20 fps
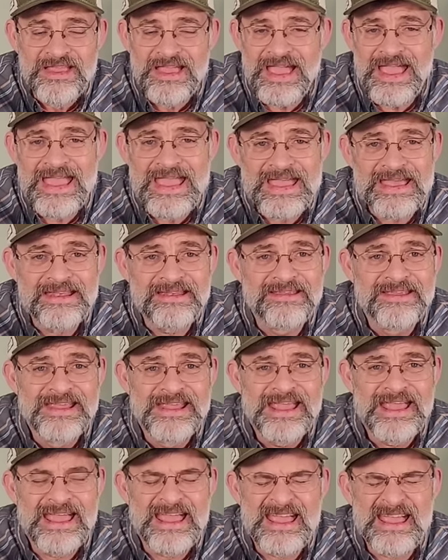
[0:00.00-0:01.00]
And
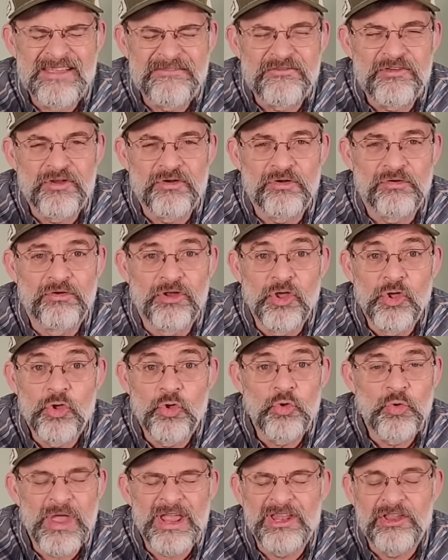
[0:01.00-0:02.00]
if you're
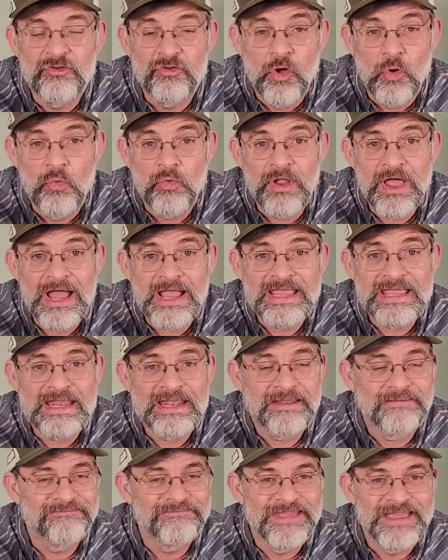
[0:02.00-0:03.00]
new and you don't like
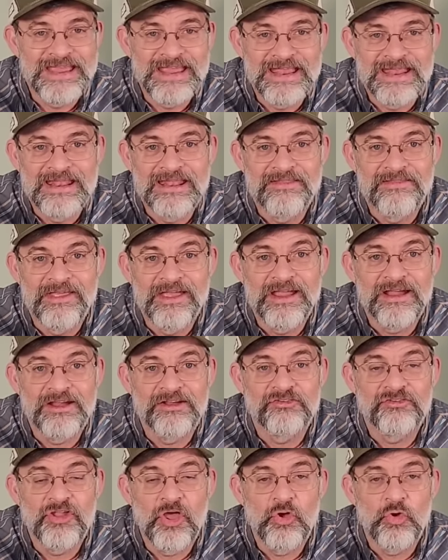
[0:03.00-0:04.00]
it, then there
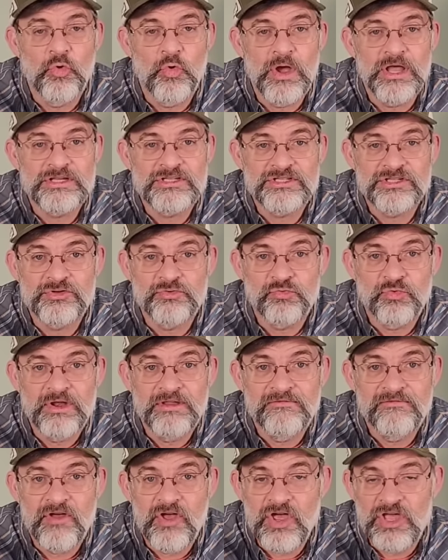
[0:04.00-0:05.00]
is no question
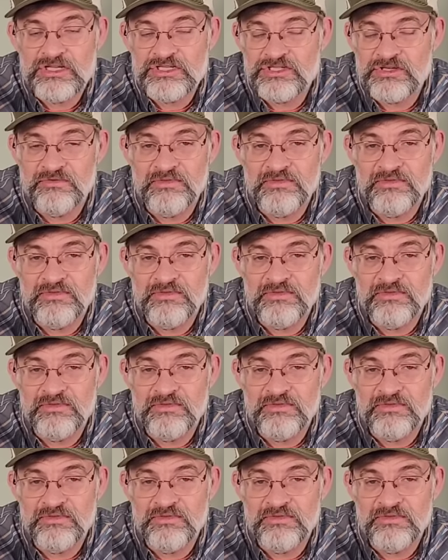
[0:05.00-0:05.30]
refund.